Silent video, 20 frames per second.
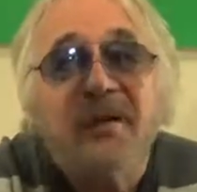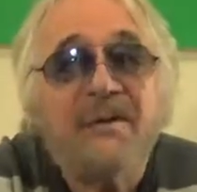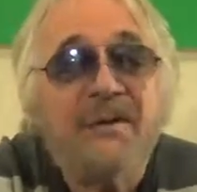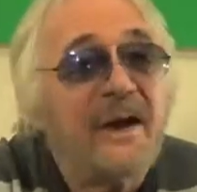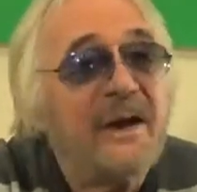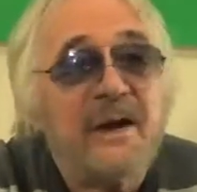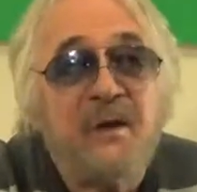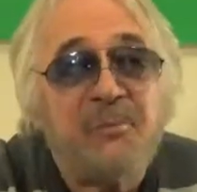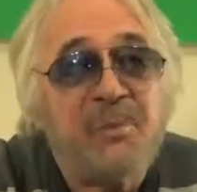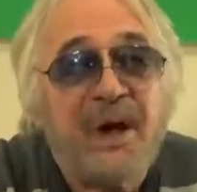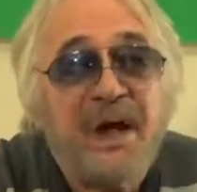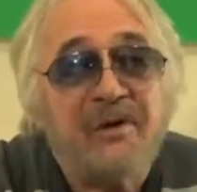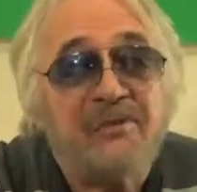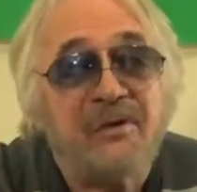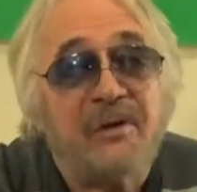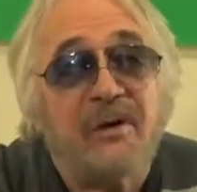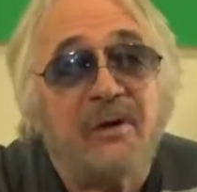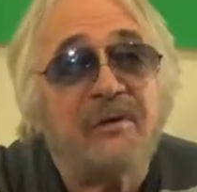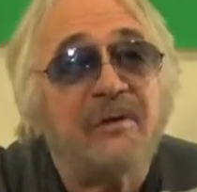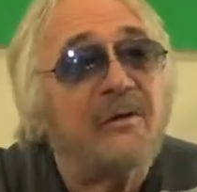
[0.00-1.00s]
They can
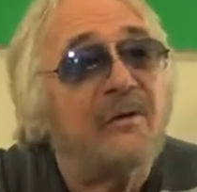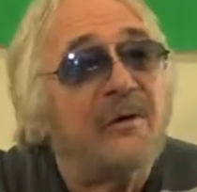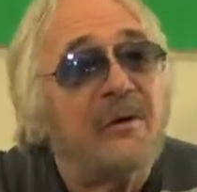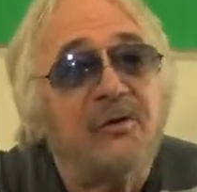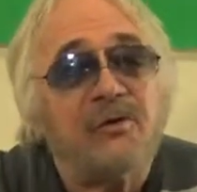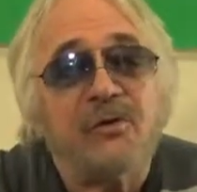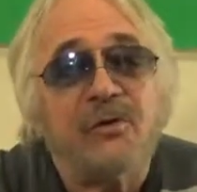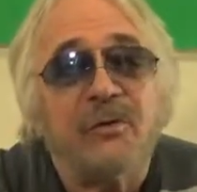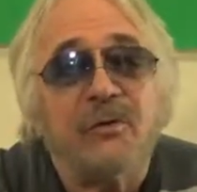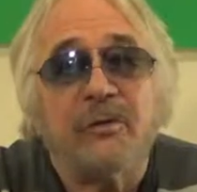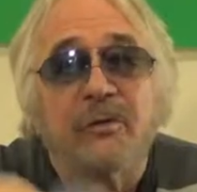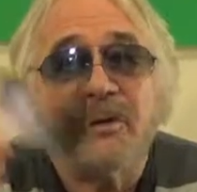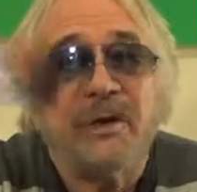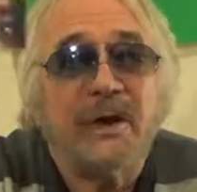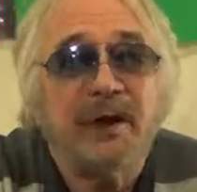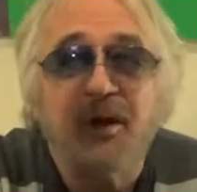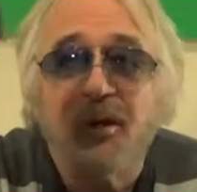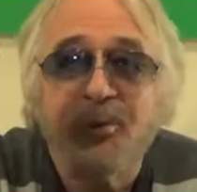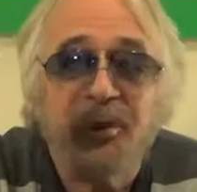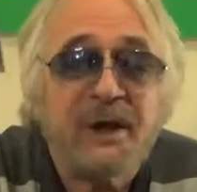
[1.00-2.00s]
pass it on to their children.
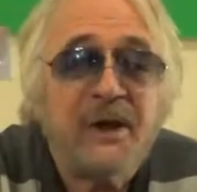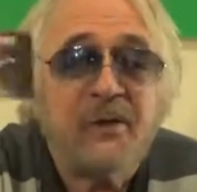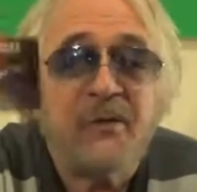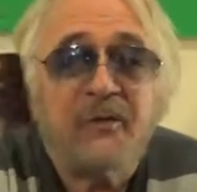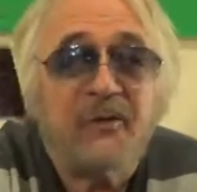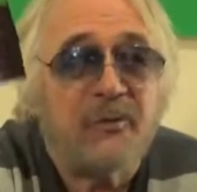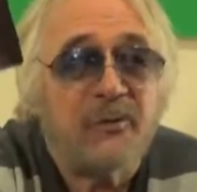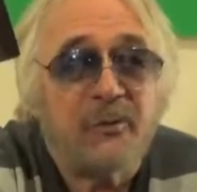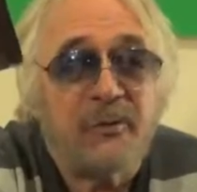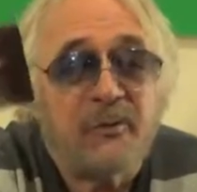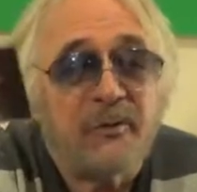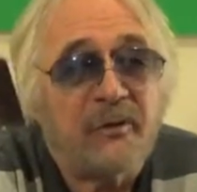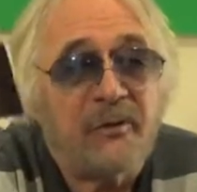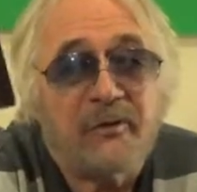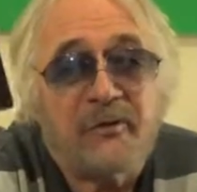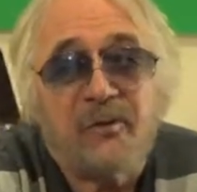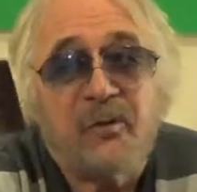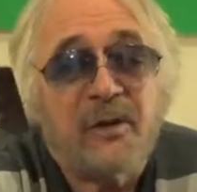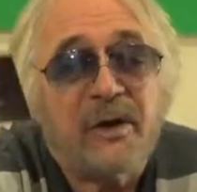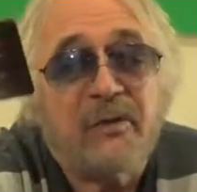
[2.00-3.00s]
It'll be good through
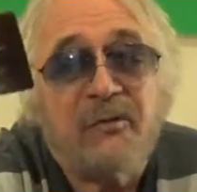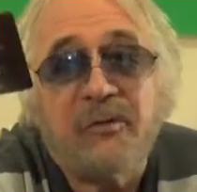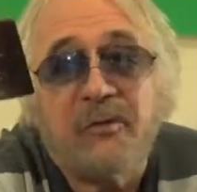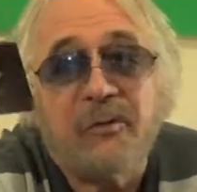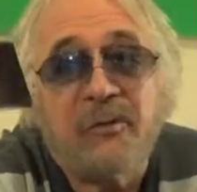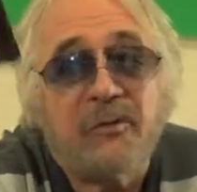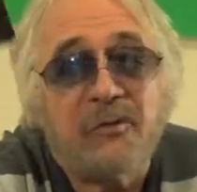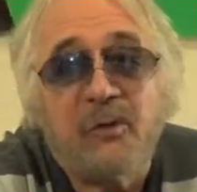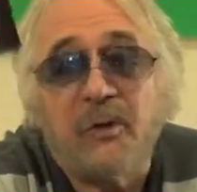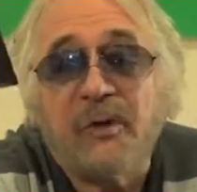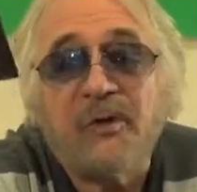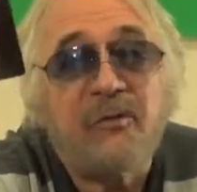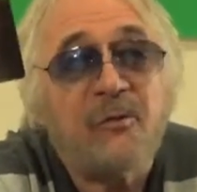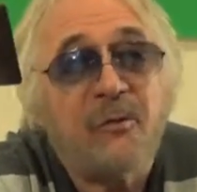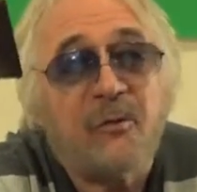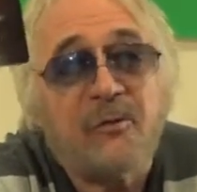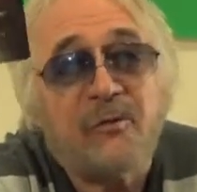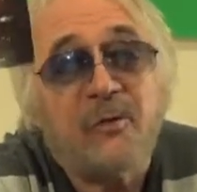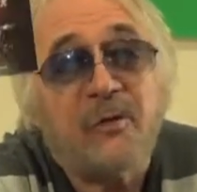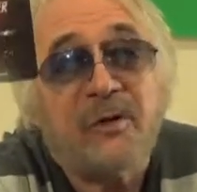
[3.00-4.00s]
the 23rd,
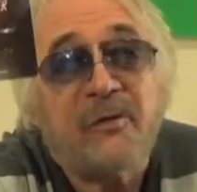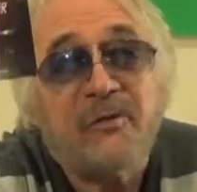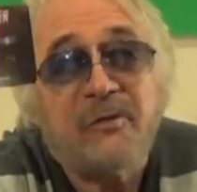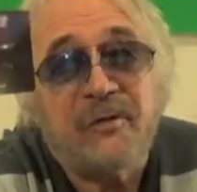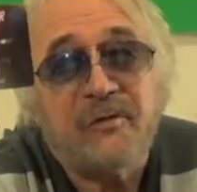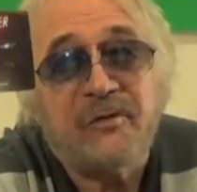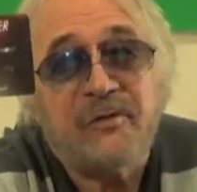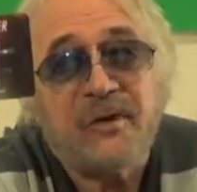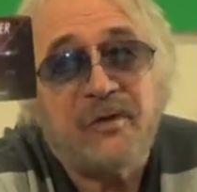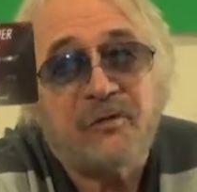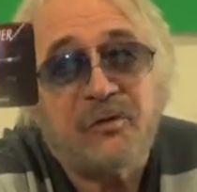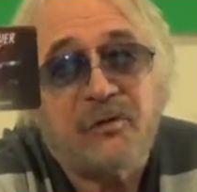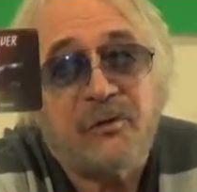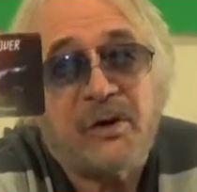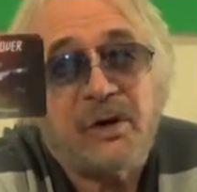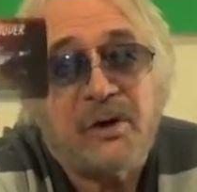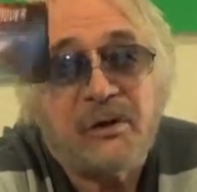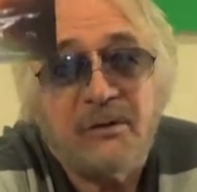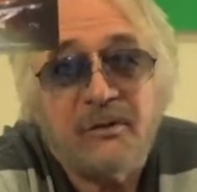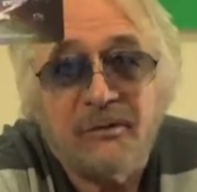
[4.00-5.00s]
24th, 25th
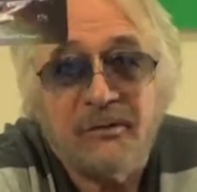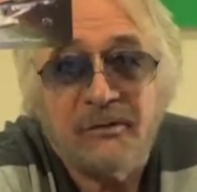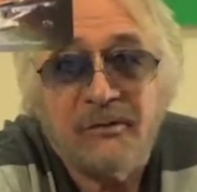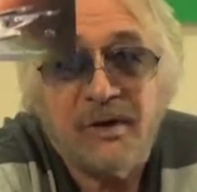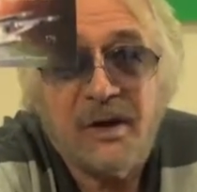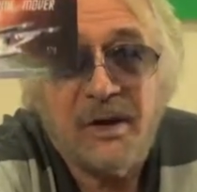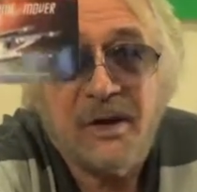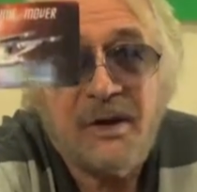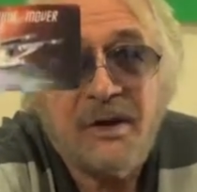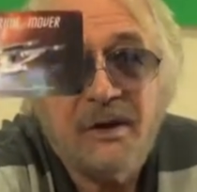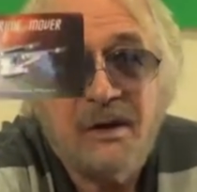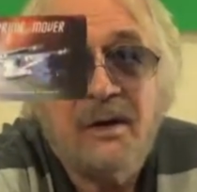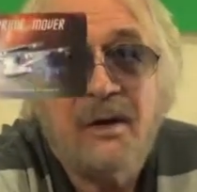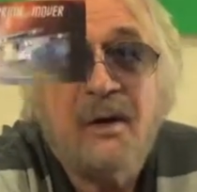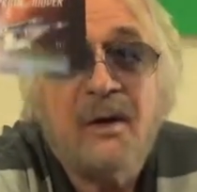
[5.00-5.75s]
century. Okay?